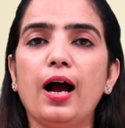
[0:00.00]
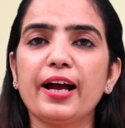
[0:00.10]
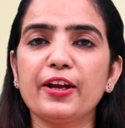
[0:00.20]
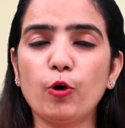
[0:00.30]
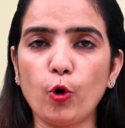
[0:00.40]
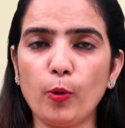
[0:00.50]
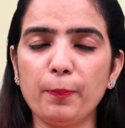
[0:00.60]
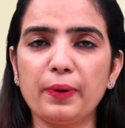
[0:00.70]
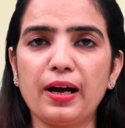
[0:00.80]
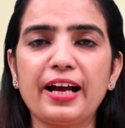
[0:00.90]
I
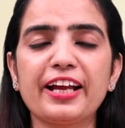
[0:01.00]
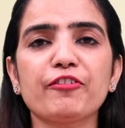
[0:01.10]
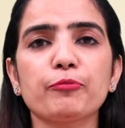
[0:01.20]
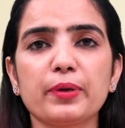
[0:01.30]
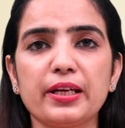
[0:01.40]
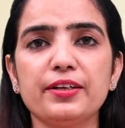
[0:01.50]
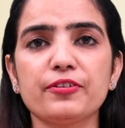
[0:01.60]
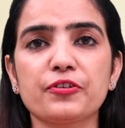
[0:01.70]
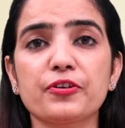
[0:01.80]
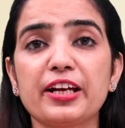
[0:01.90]
hope I have
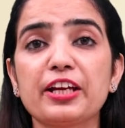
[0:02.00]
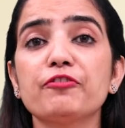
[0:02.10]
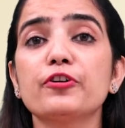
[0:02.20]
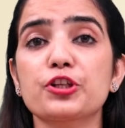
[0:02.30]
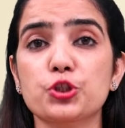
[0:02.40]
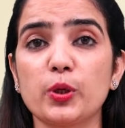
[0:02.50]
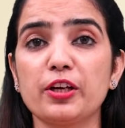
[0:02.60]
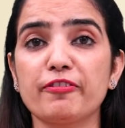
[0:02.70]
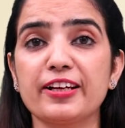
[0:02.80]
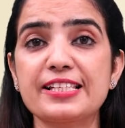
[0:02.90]
made running virtual
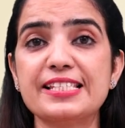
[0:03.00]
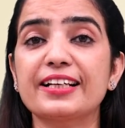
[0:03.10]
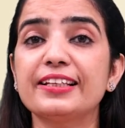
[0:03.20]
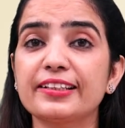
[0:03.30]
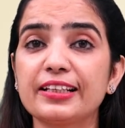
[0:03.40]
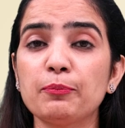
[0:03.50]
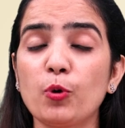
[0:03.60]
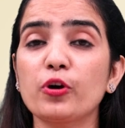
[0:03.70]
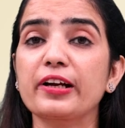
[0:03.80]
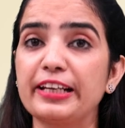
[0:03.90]
events a little
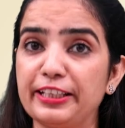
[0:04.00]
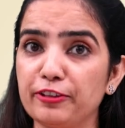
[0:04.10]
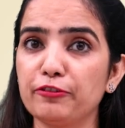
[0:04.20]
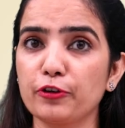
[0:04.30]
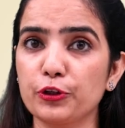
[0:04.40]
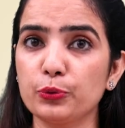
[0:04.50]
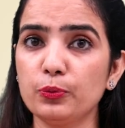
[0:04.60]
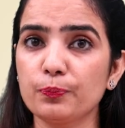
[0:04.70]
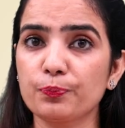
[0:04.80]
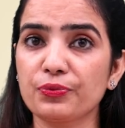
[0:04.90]
more clear for
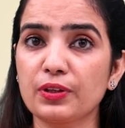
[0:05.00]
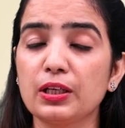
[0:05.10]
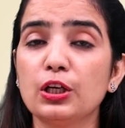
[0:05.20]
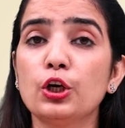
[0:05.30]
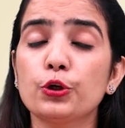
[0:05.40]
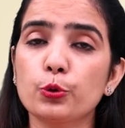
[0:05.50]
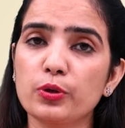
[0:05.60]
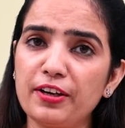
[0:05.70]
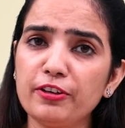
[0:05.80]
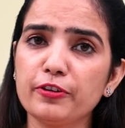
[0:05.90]
you. To
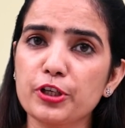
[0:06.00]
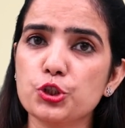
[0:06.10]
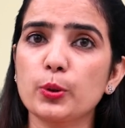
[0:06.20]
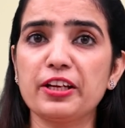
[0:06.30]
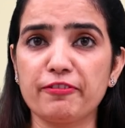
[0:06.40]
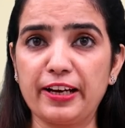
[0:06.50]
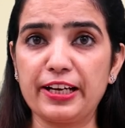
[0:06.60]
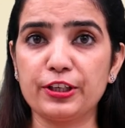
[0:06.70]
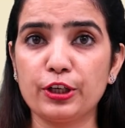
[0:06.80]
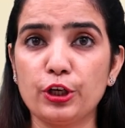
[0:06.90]
run a virtual
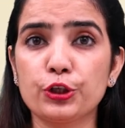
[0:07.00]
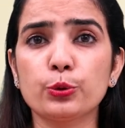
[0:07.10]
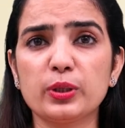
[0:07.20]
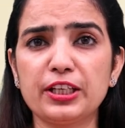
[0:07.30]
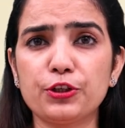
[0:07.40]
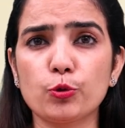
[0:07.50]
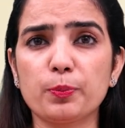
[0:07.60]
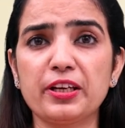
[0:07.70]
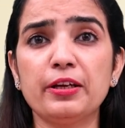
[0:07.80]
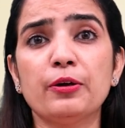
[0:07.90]
event, you need to
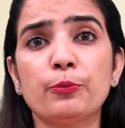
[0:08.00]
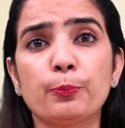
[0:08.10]
be